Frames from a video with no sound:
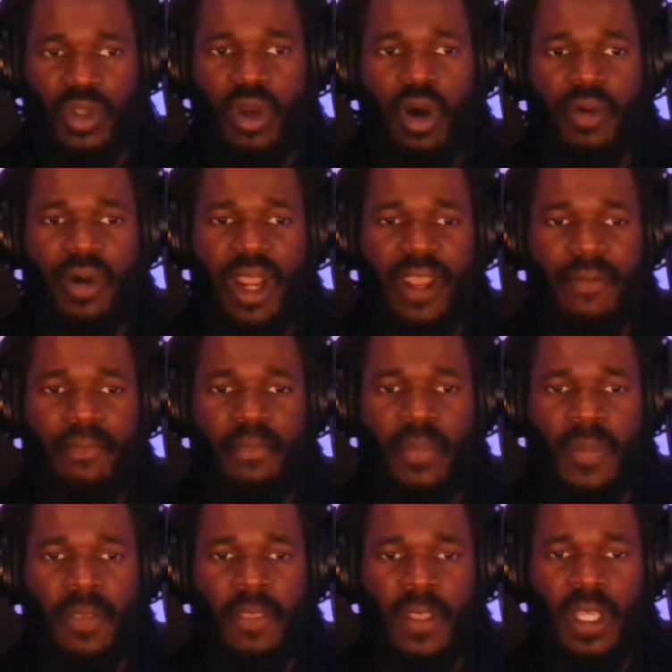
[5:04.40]
All right.
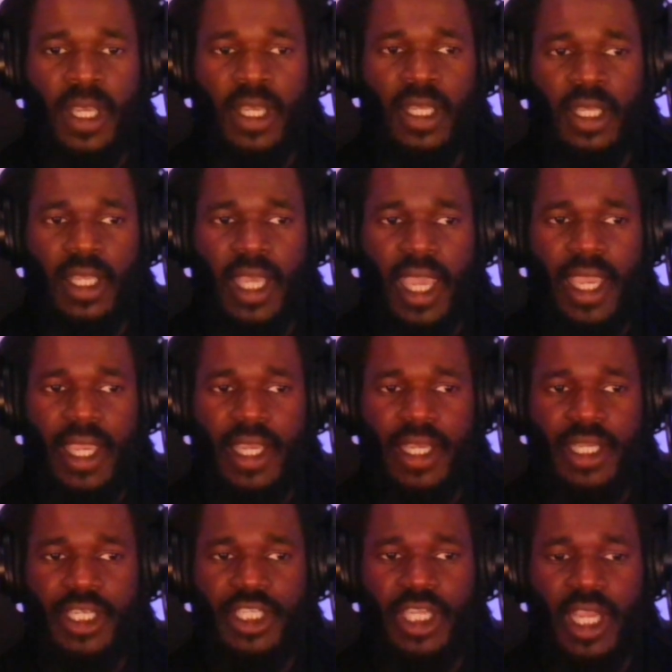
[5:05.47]

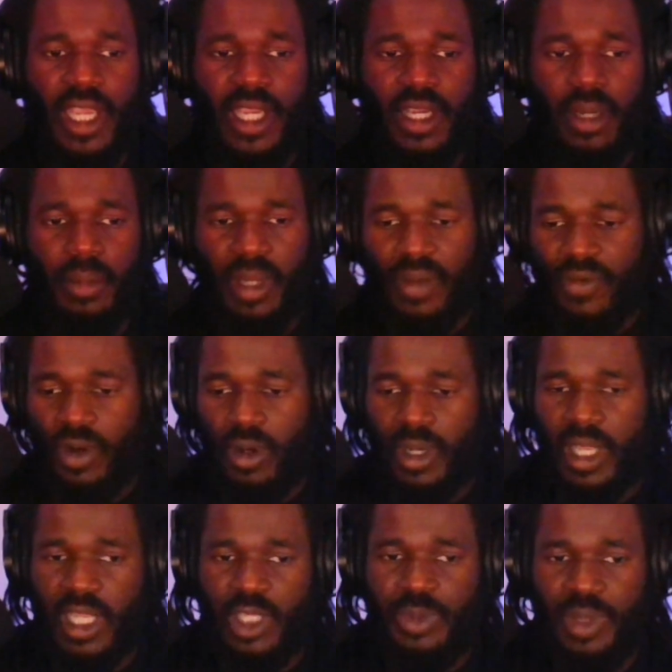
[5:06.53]
Age, income level.
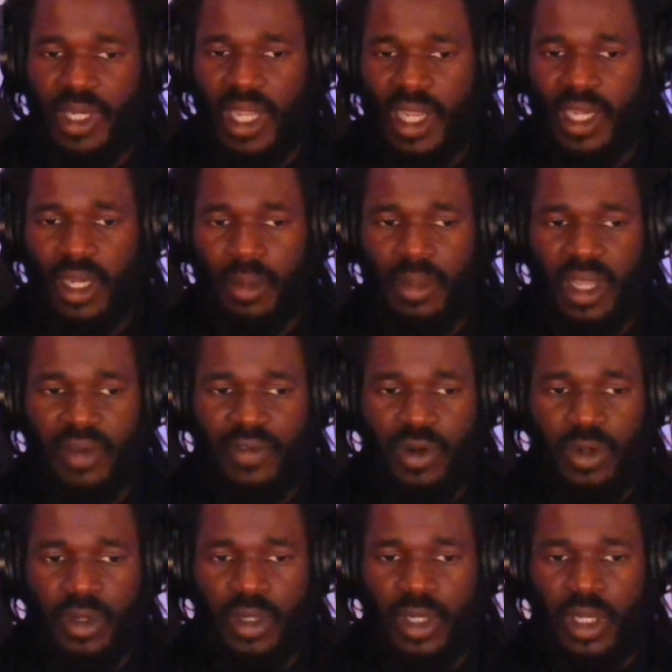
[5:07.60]
Okay, let's put income level.
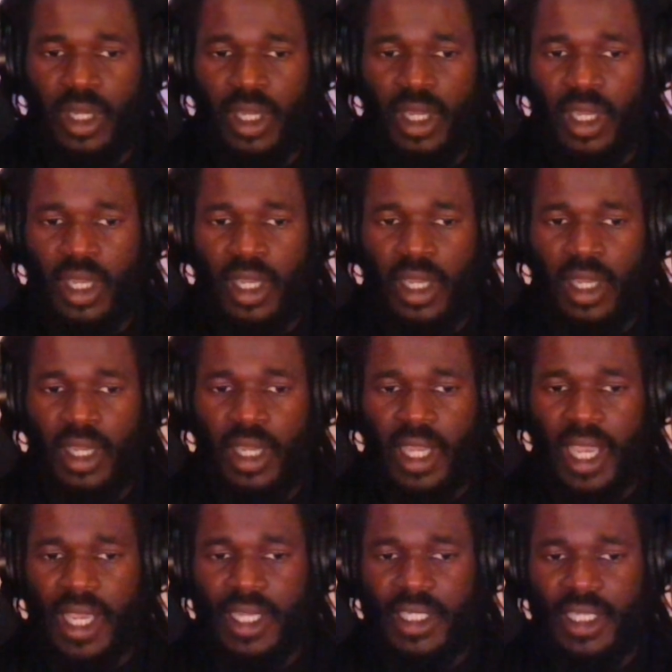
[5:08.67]

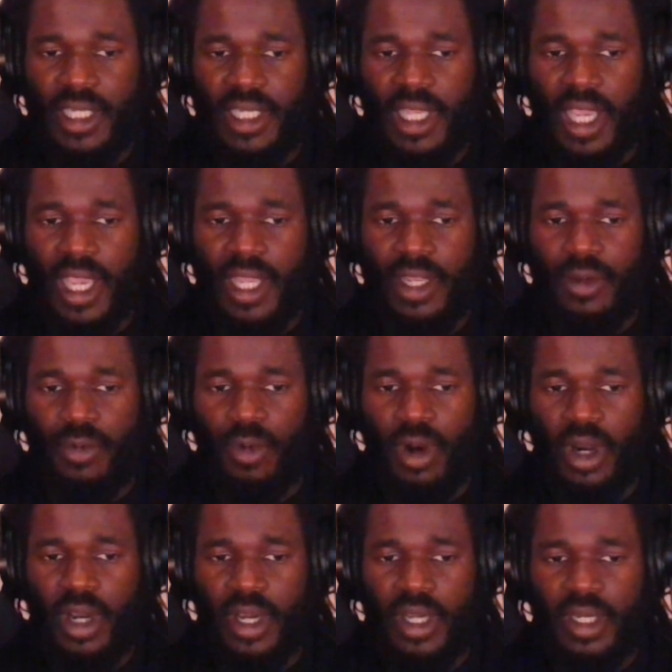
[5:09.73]
18 to
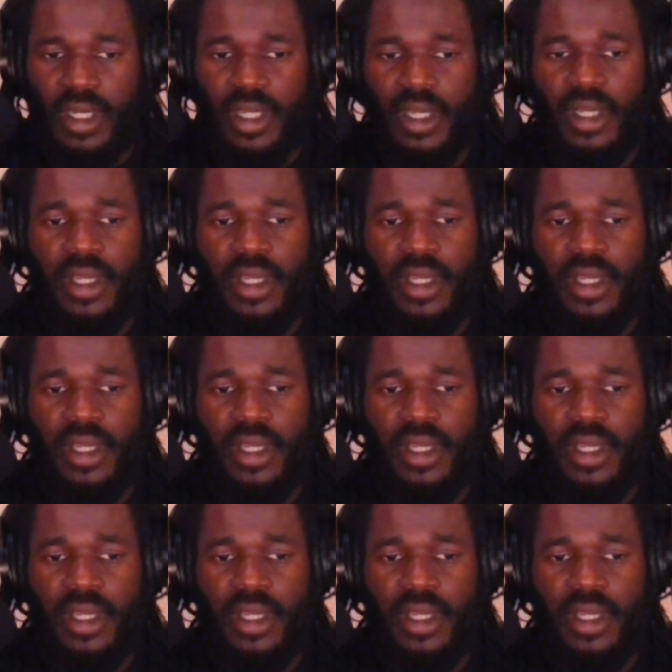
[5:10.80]
81.